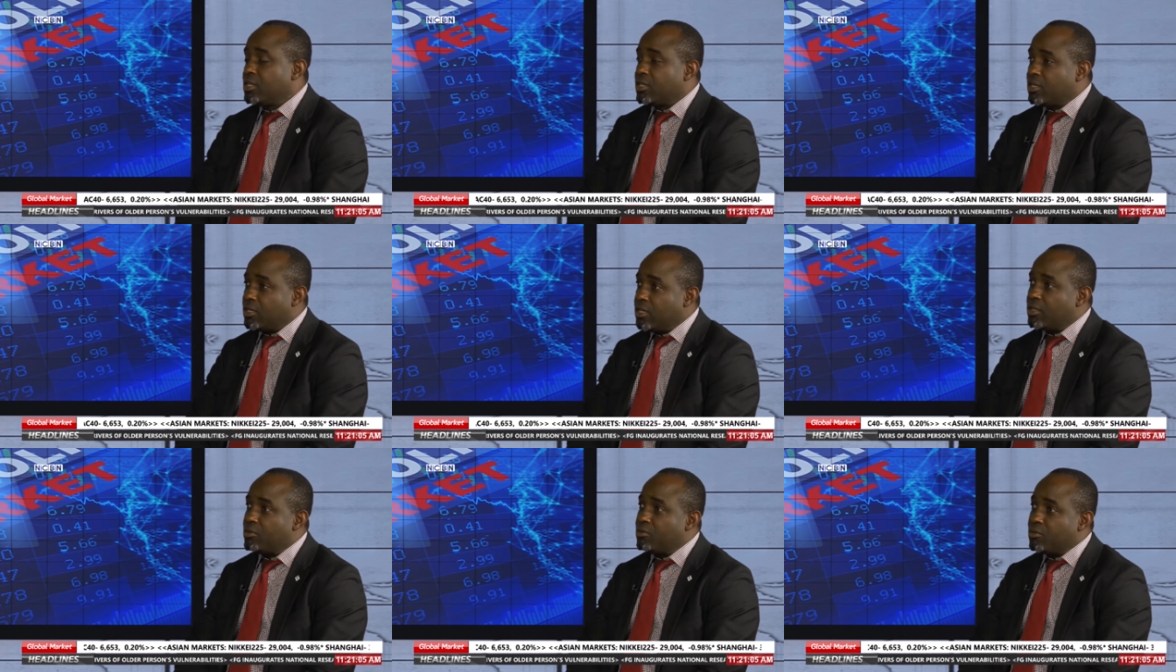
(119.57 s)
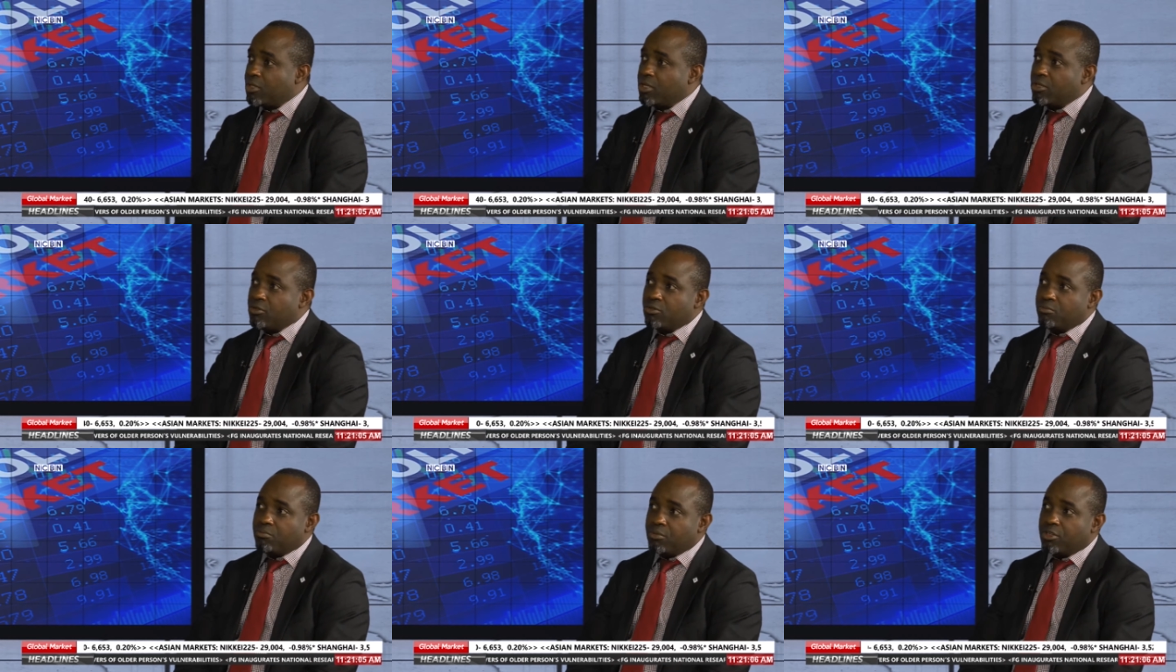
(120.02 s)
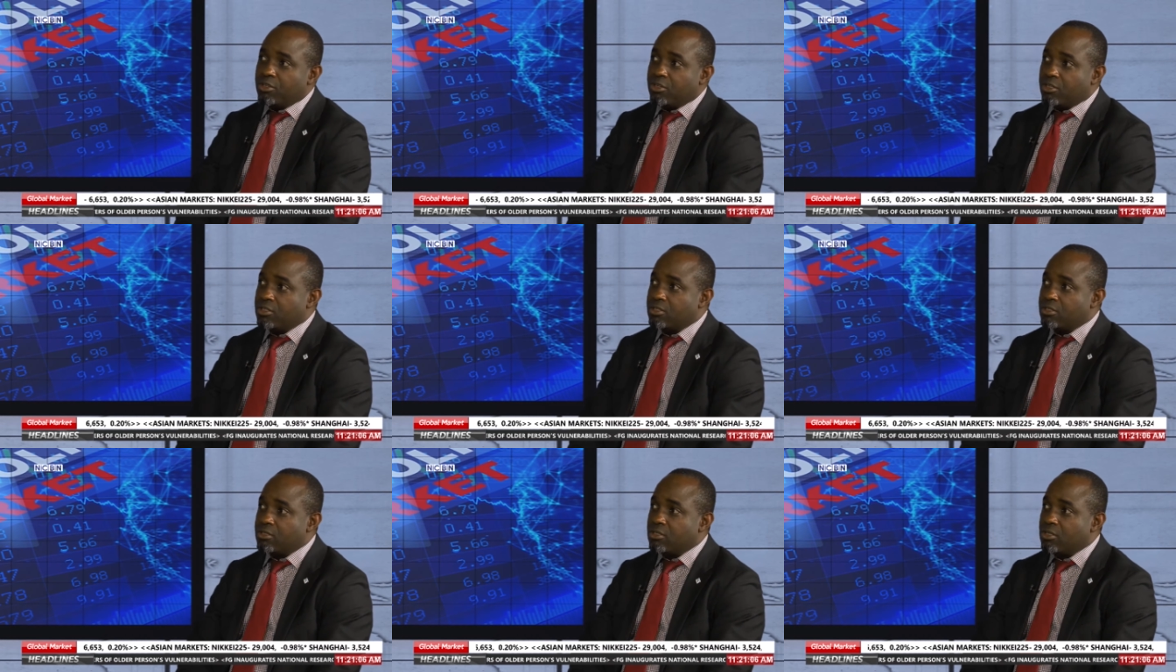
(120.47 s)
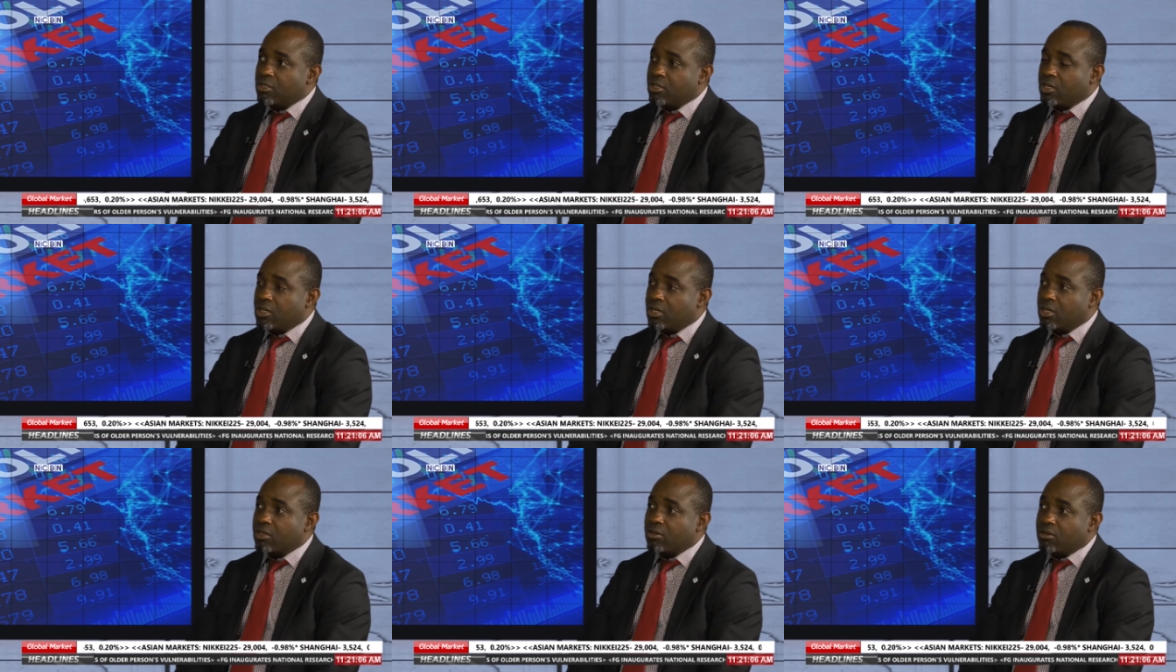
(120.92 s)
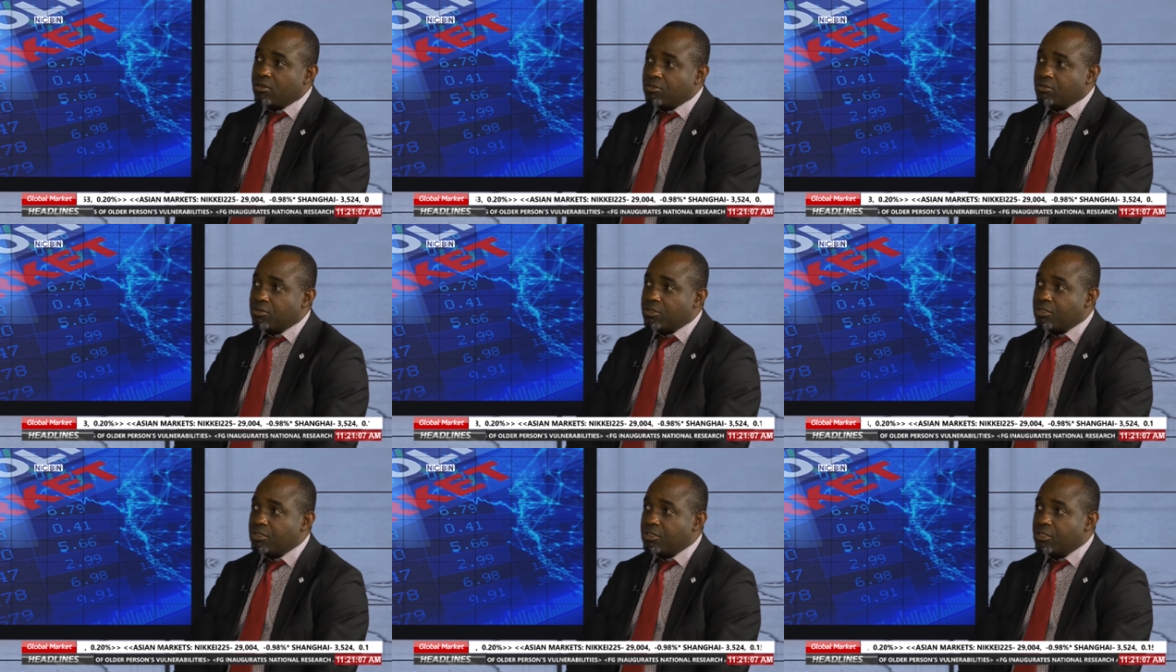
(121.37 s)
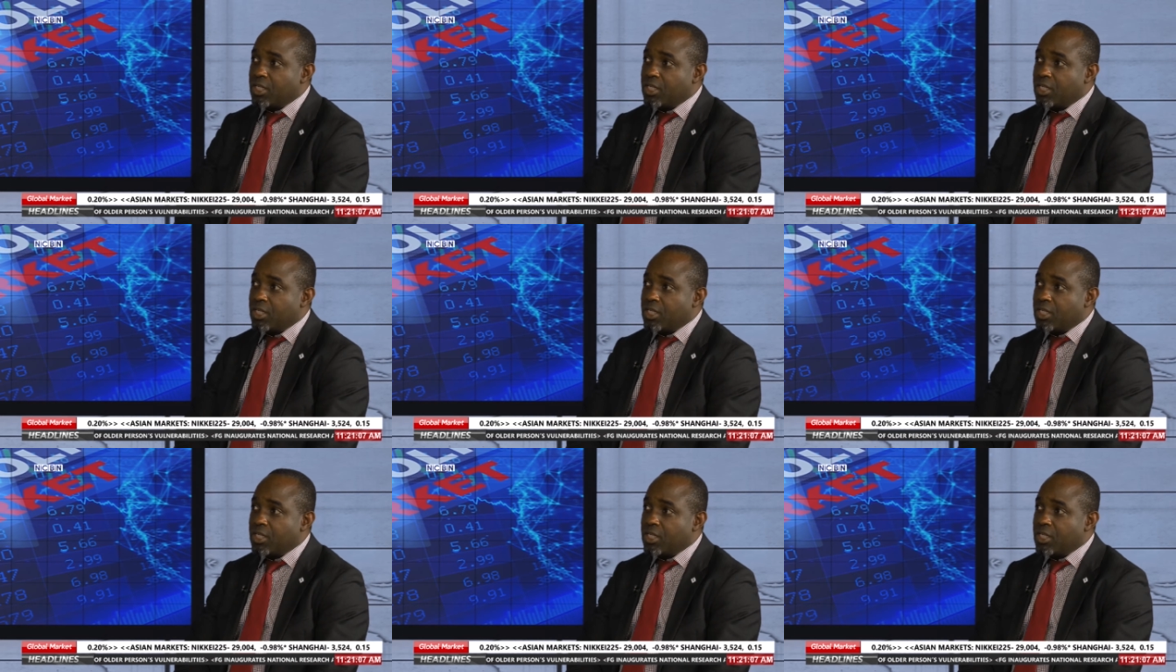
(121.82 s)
then you tend to pick these countries